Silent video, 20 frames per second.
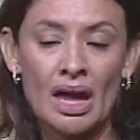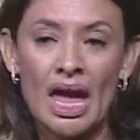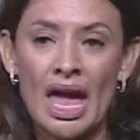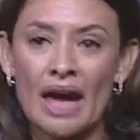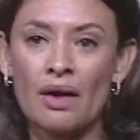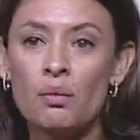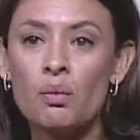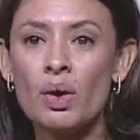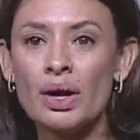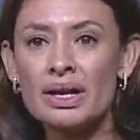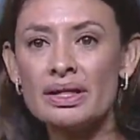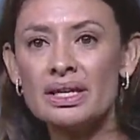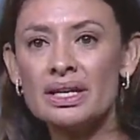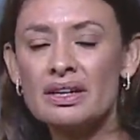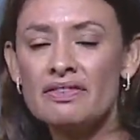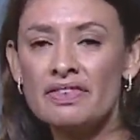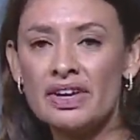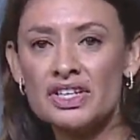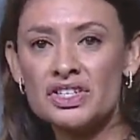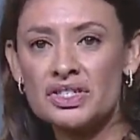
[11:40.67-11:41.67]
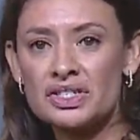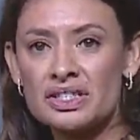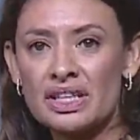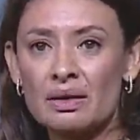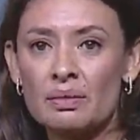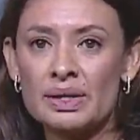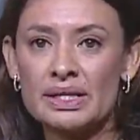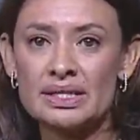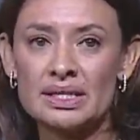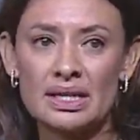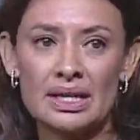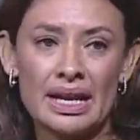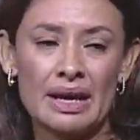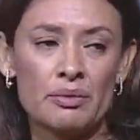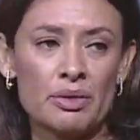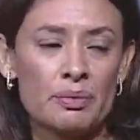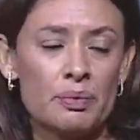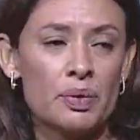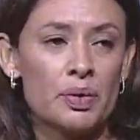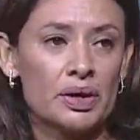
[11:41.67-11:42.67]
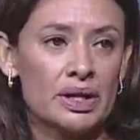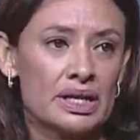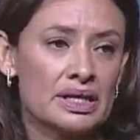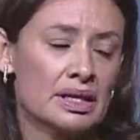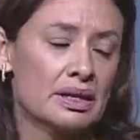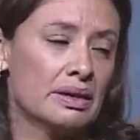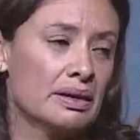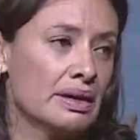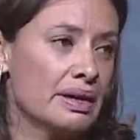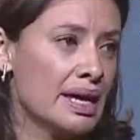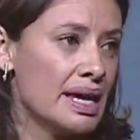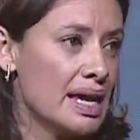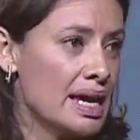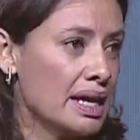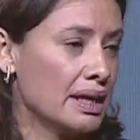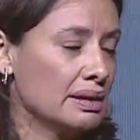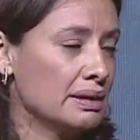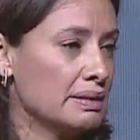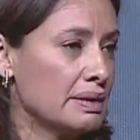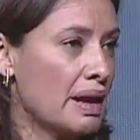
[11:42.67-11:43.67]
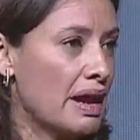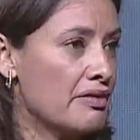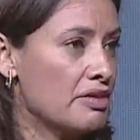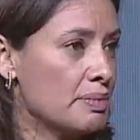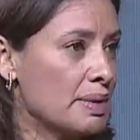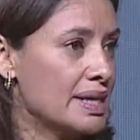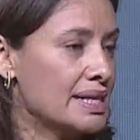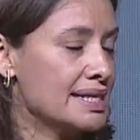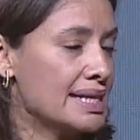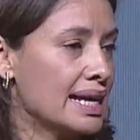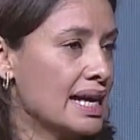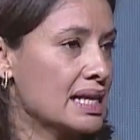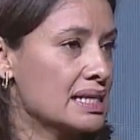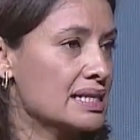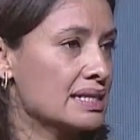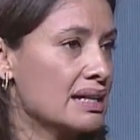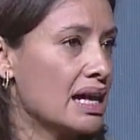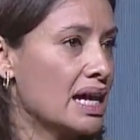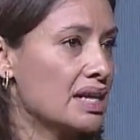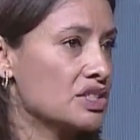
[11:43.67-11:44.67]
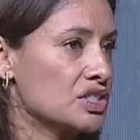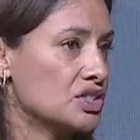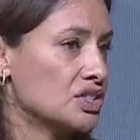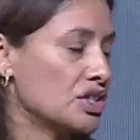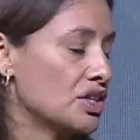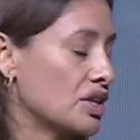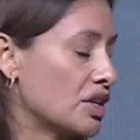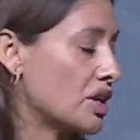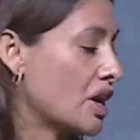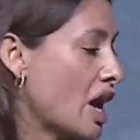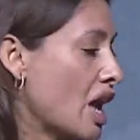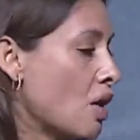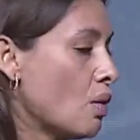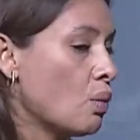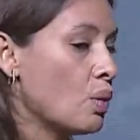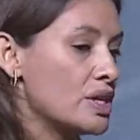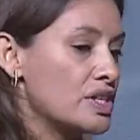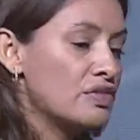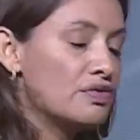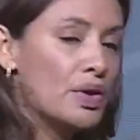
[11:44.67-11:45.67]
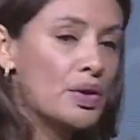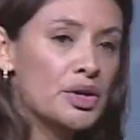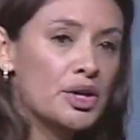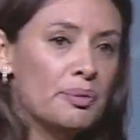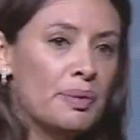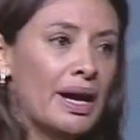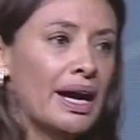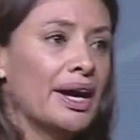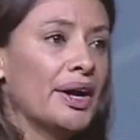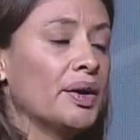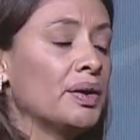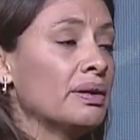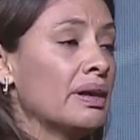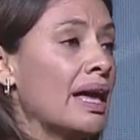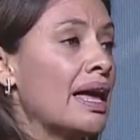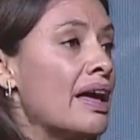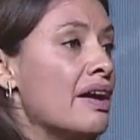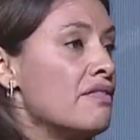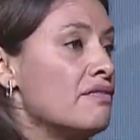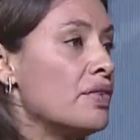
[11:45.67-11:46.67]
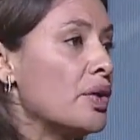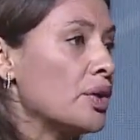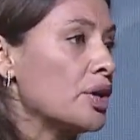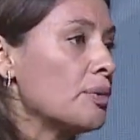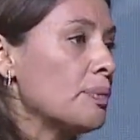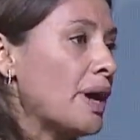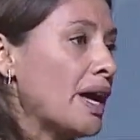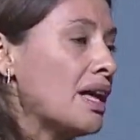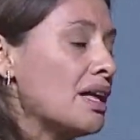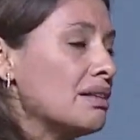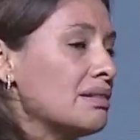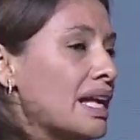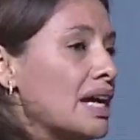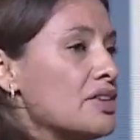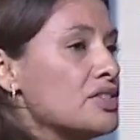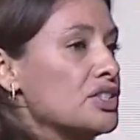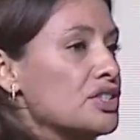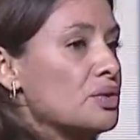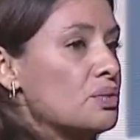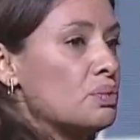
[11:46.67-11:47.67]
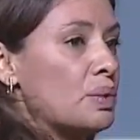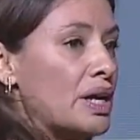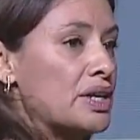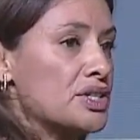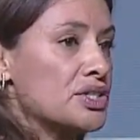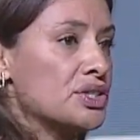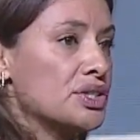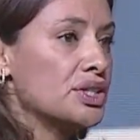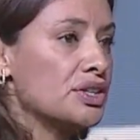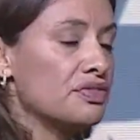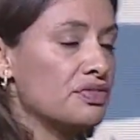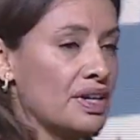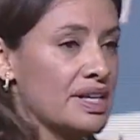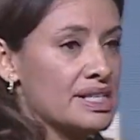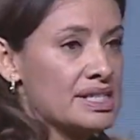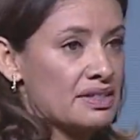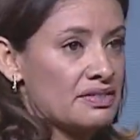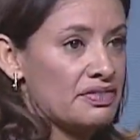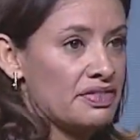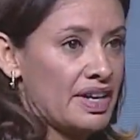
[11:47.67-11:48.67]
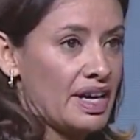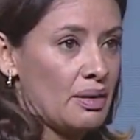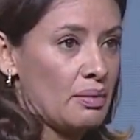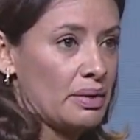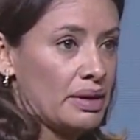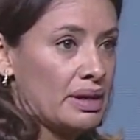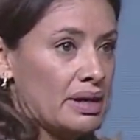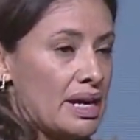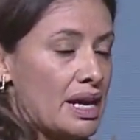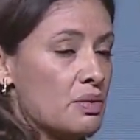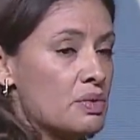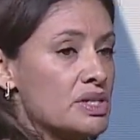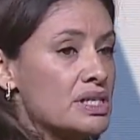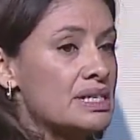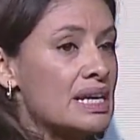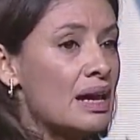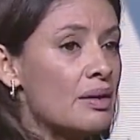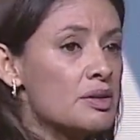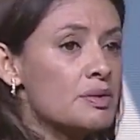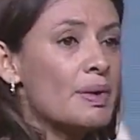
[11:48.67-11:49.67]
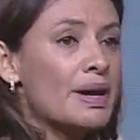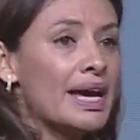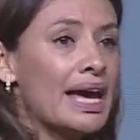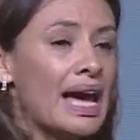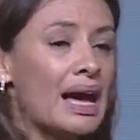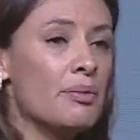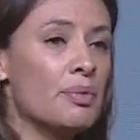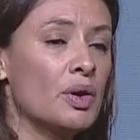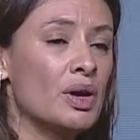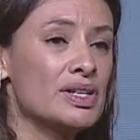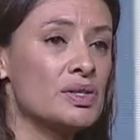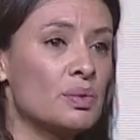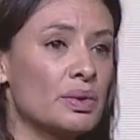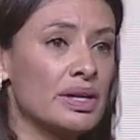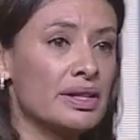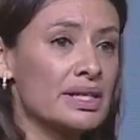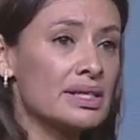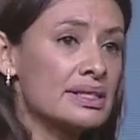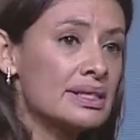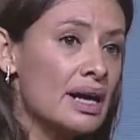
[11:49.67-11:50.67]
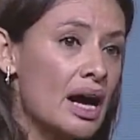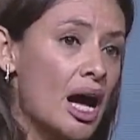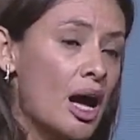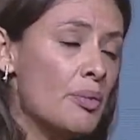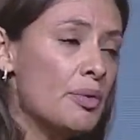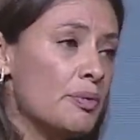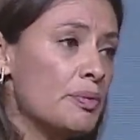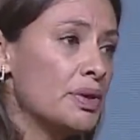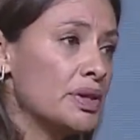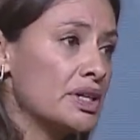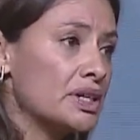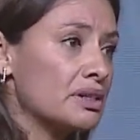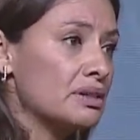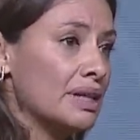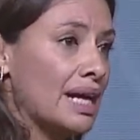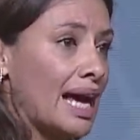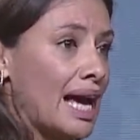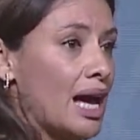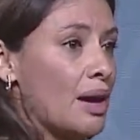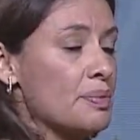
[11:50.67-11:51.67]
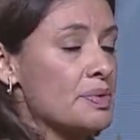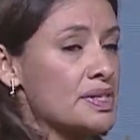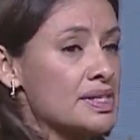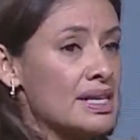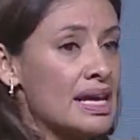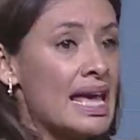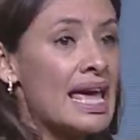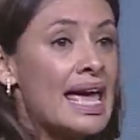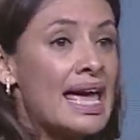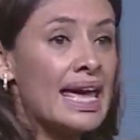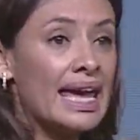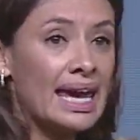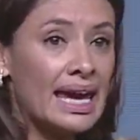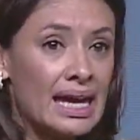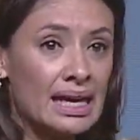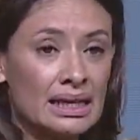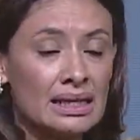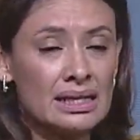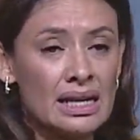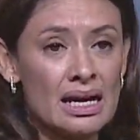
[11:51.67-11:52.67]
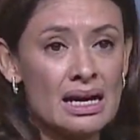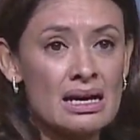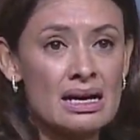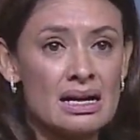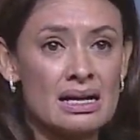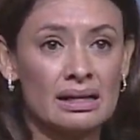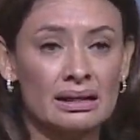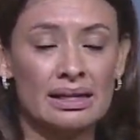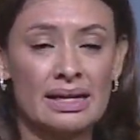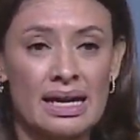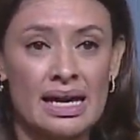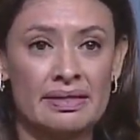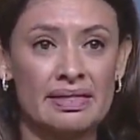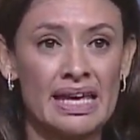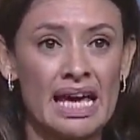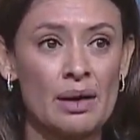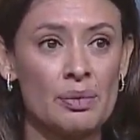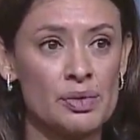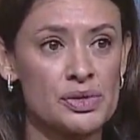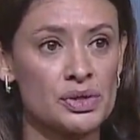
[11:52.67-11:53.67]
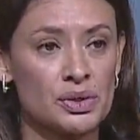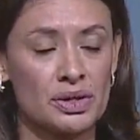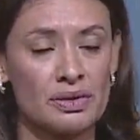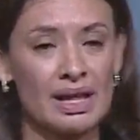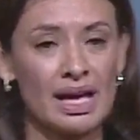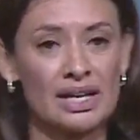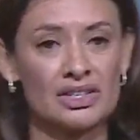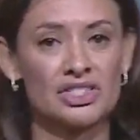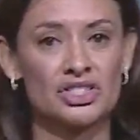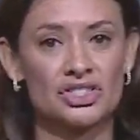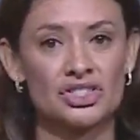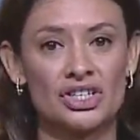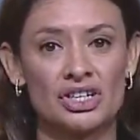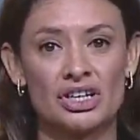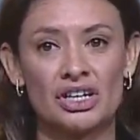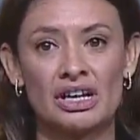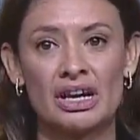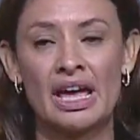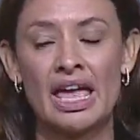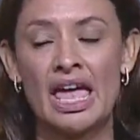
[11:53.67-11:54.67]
And one of the innovations that we did and we put in everybody's hands last year was Voter Pal. Voter Pal allows you to register your friends and family. It was named by Apple as one of the top political apps in the Apple Store last year.